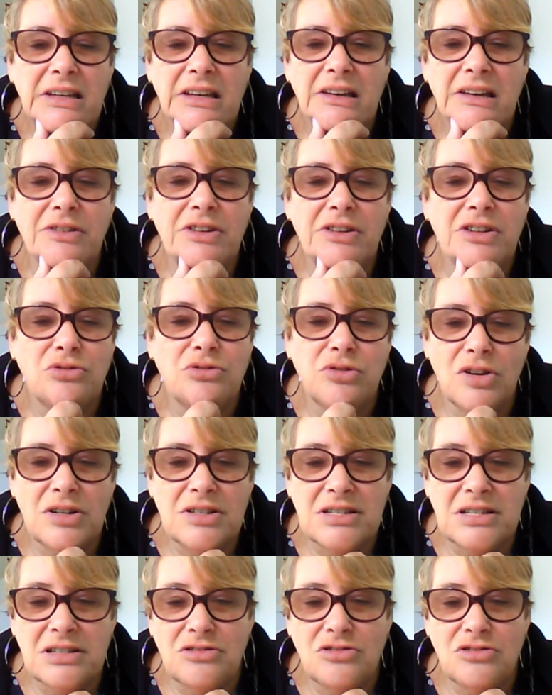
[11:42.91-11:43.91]
if he
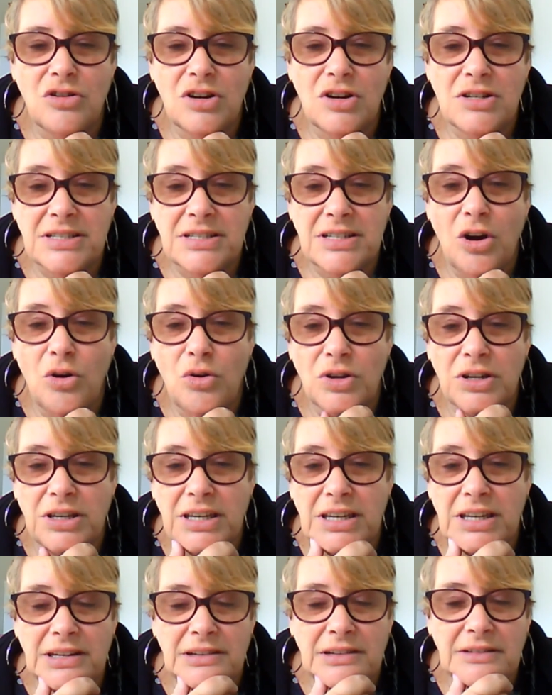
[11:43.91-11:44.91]
tries it on
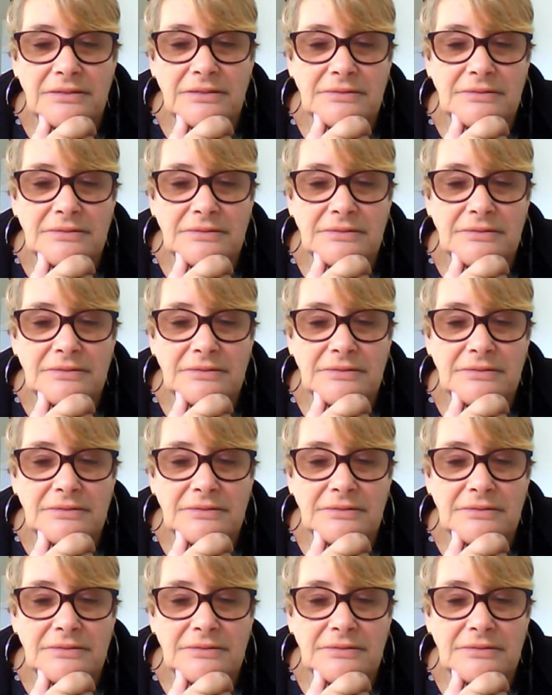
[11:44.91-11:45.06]
again.